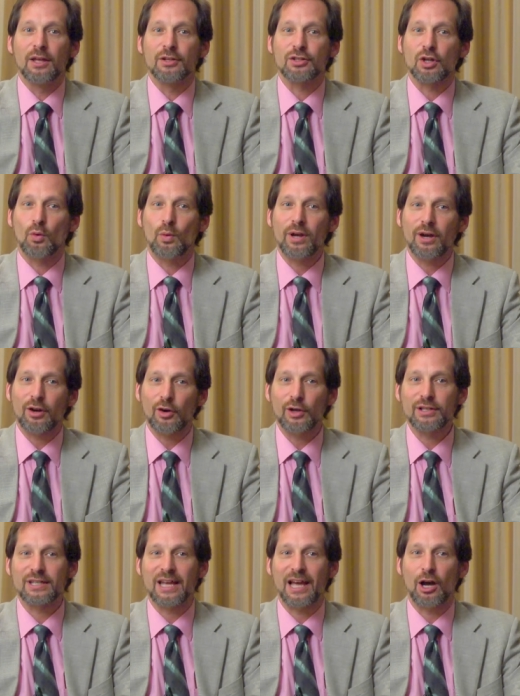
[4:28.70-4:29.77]
So we are
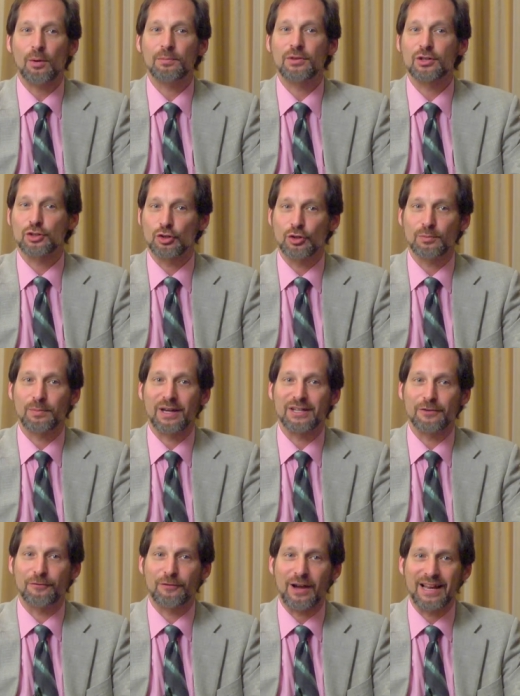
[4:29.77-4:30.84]
going to help the student by
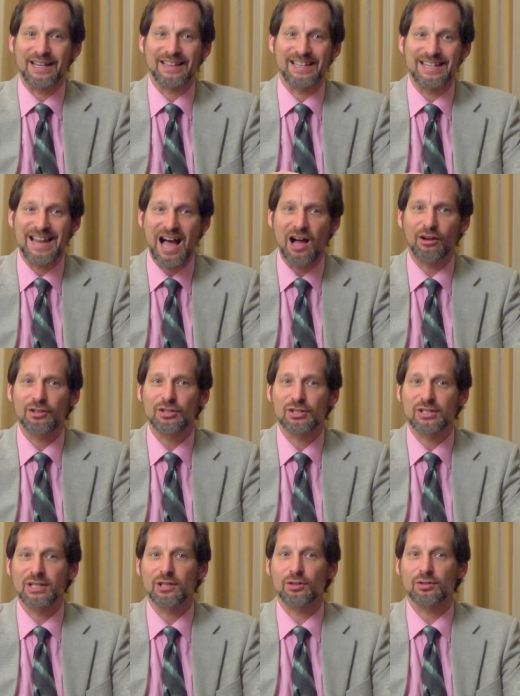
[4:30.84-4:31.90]
defining the knowledge,
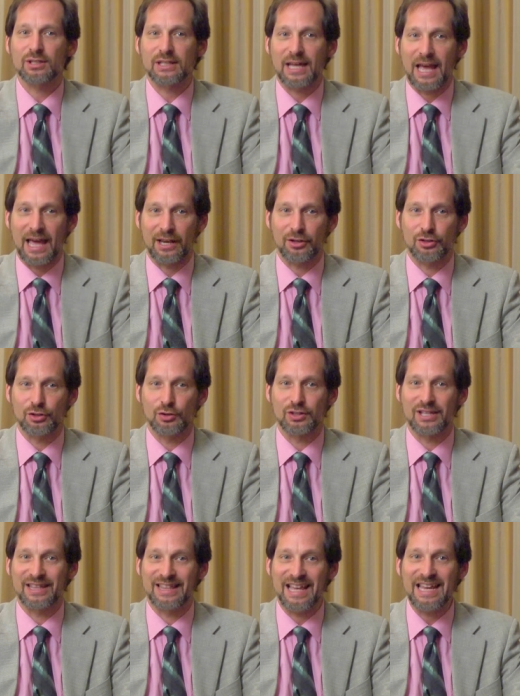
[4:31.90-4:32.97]
skills, and
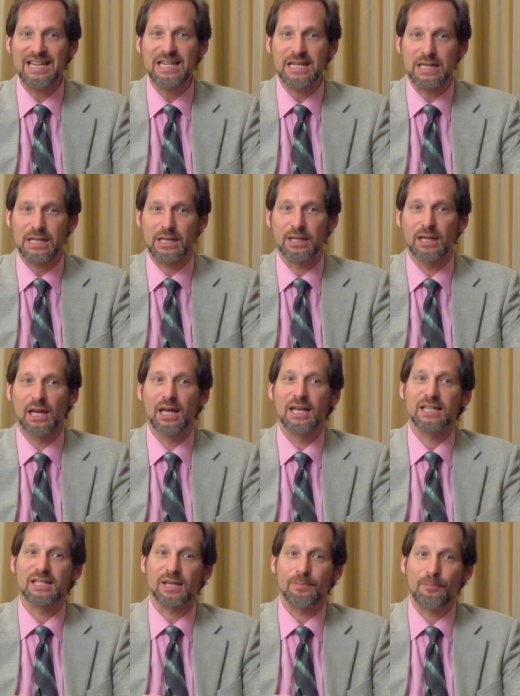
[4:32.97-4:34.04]
attitudes that they need
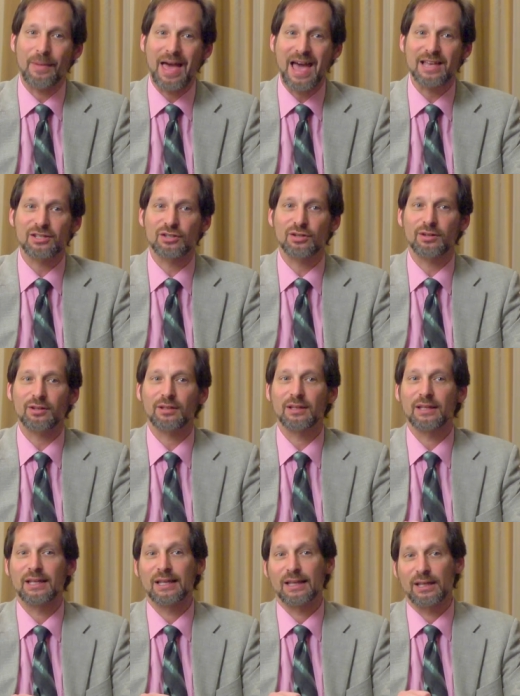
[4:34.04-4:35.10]
to master
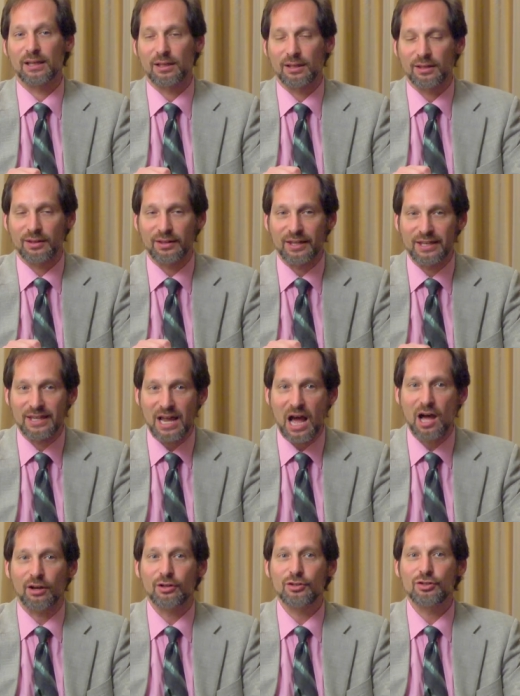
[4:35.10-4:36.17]
the
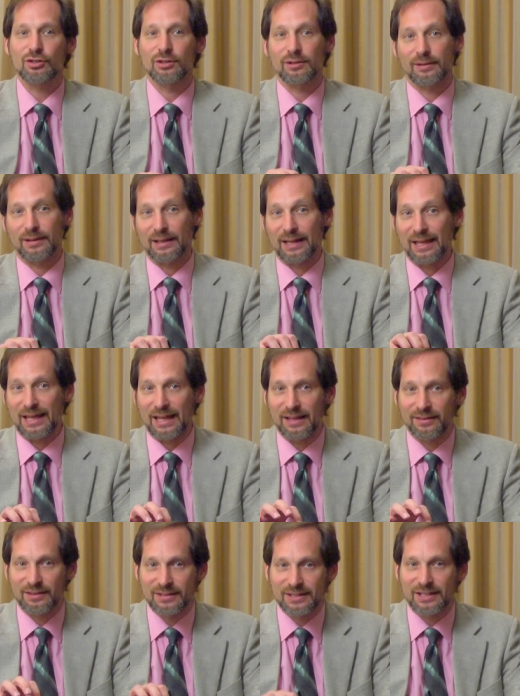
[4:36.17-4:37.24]
knowledge,
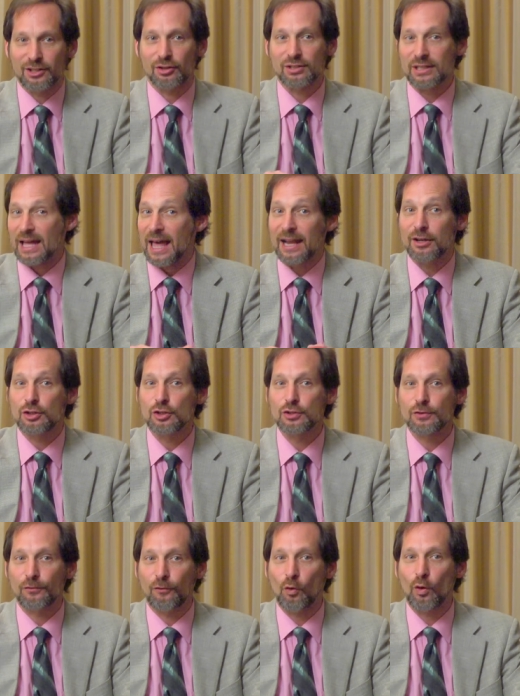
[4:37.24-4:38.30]
skills, and
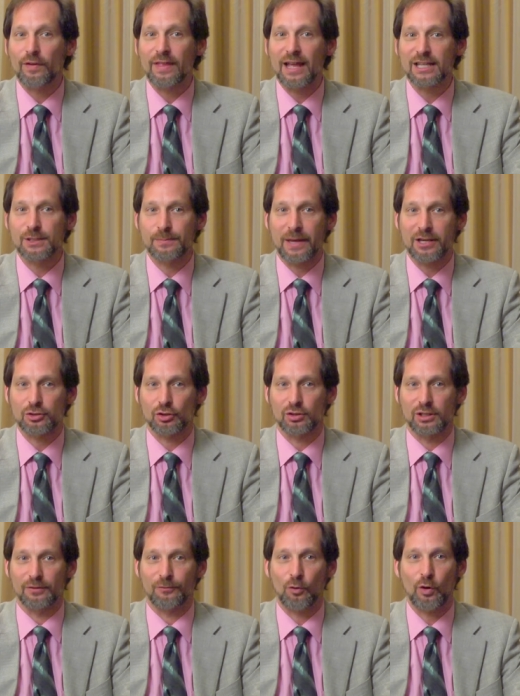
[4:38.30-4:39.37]
attitudes for that
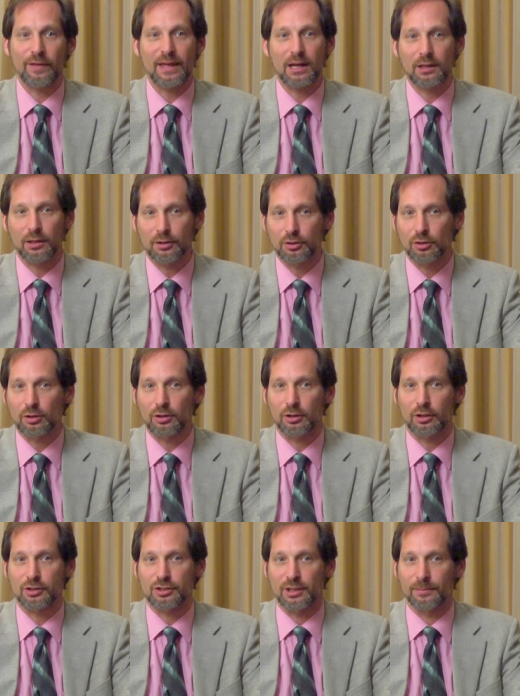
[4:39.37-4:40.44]
specialty, for that clinical
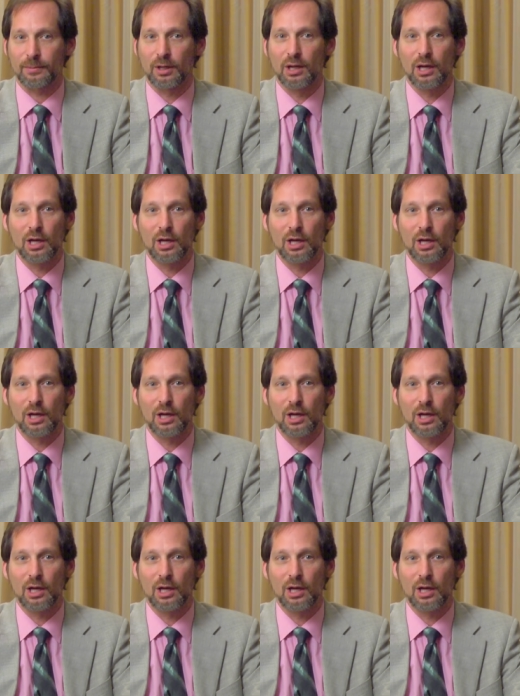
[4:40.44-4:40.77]
clerkship,